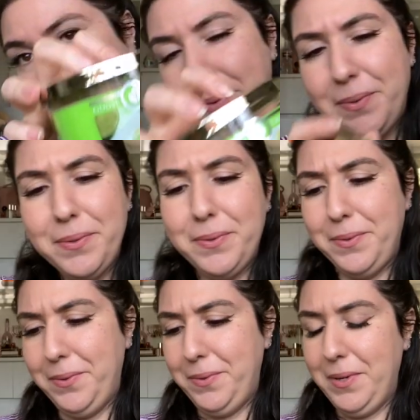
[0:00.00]

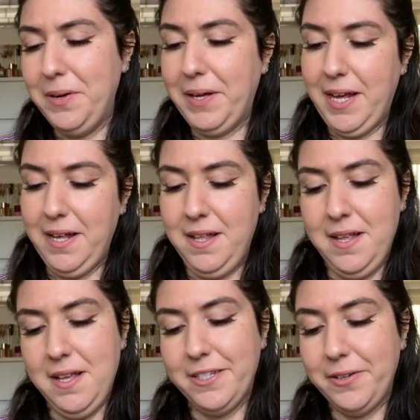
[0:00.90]
Ooh, okay.
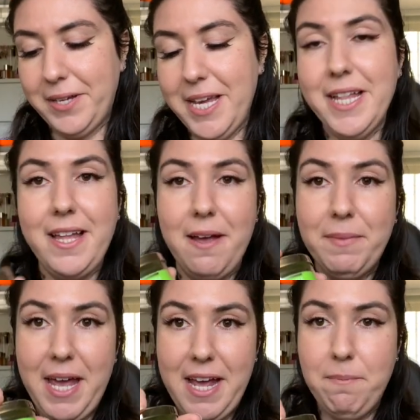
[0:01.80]
So Key Lime
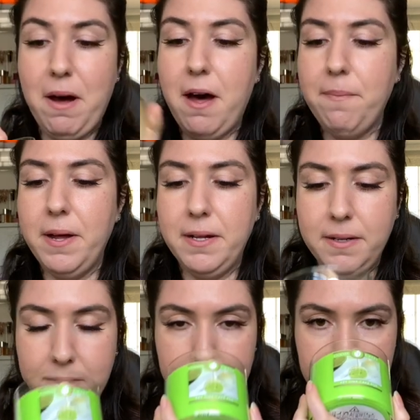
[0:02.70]
Cake Pop.
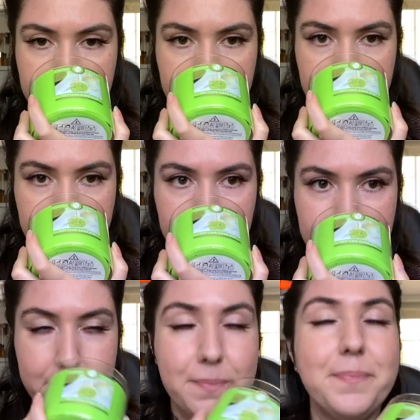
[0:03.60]

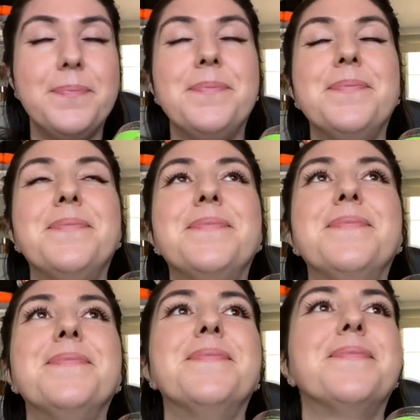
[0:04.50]

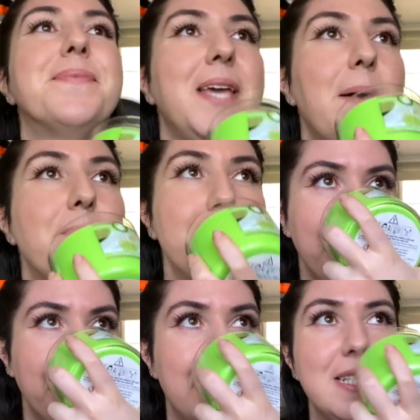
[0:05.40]
Mmm, yep.
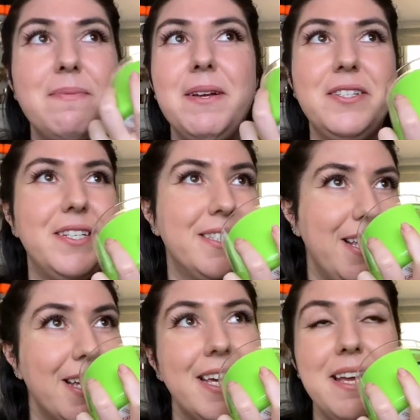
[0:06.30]
This smells just
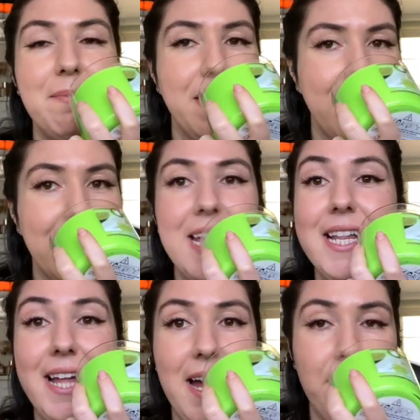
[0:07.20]
like key, key
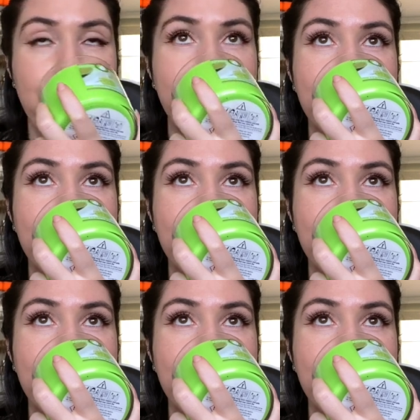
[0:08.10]
lime.